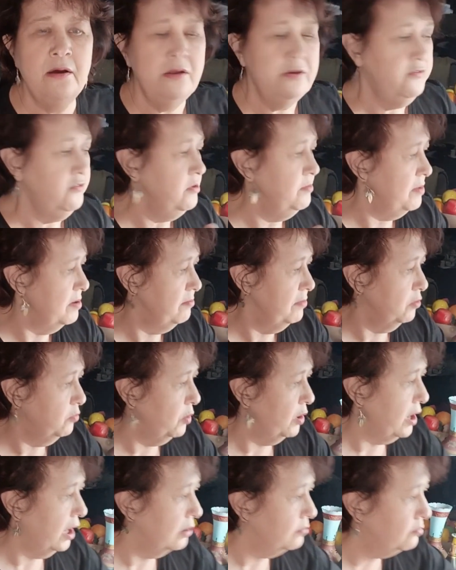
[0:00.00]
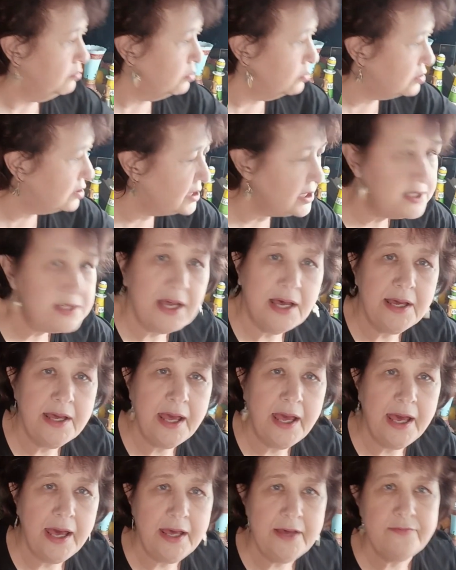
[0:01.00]
remember where I bought these. I
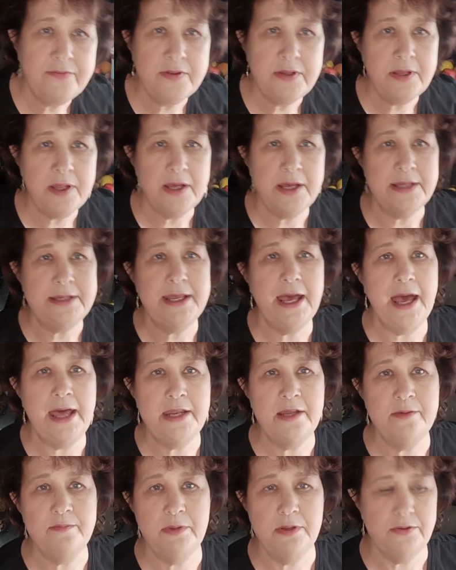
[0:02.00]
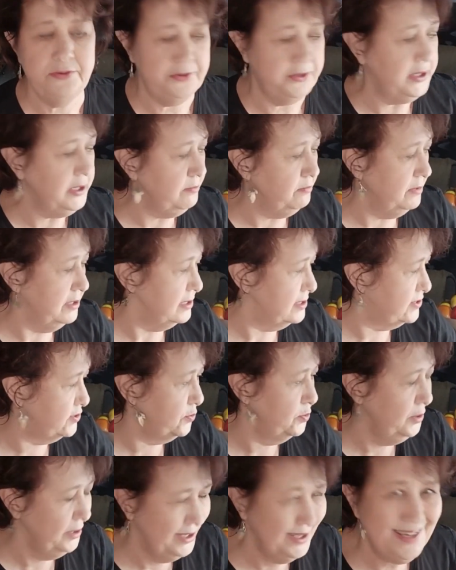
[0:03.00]
have an animal theme this
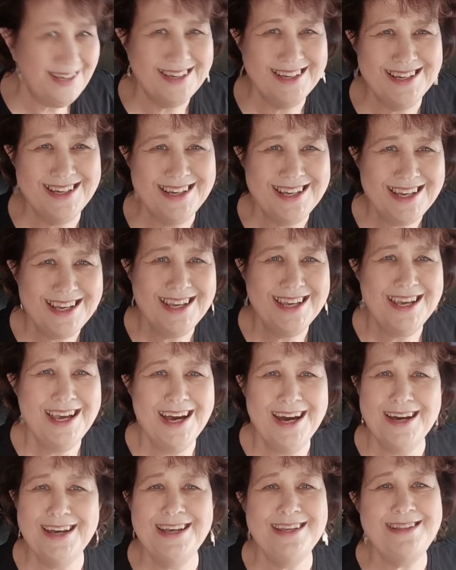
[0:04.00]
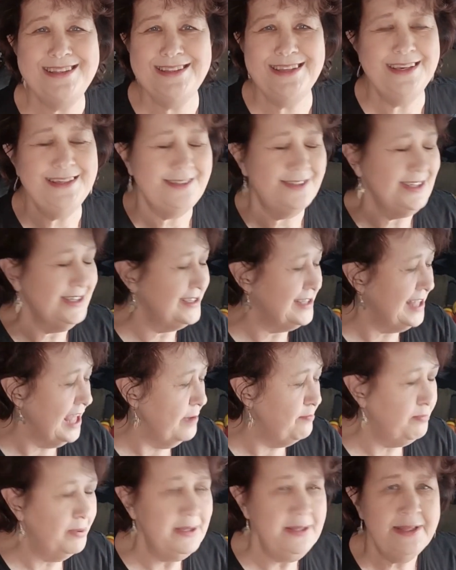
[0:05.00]
week. It just
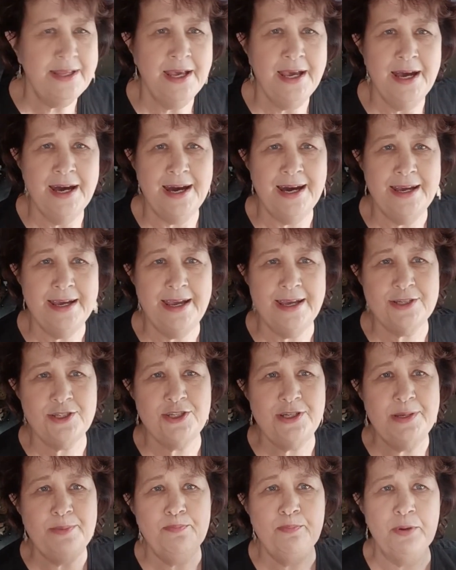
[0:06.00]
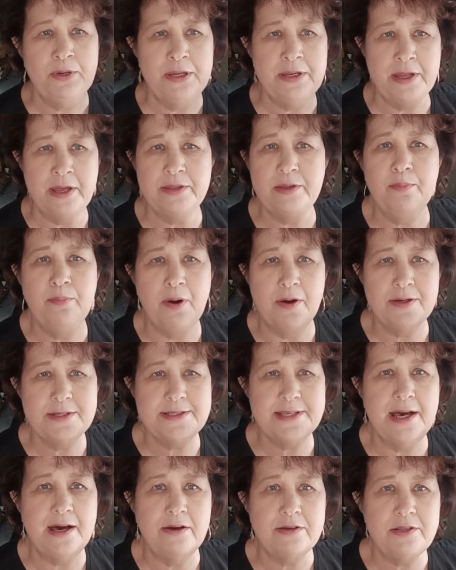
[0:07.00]
happened. I actually put another box
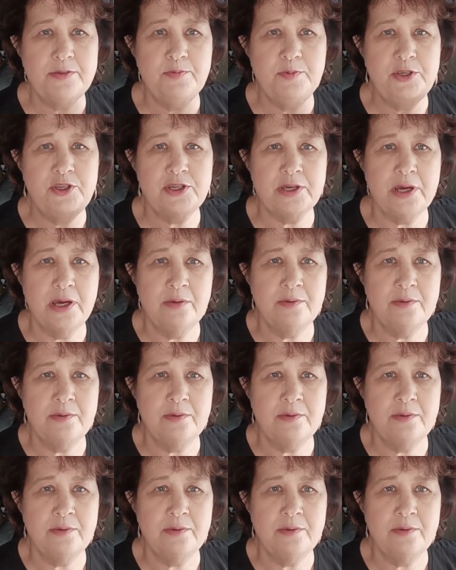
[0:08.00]
out, which I was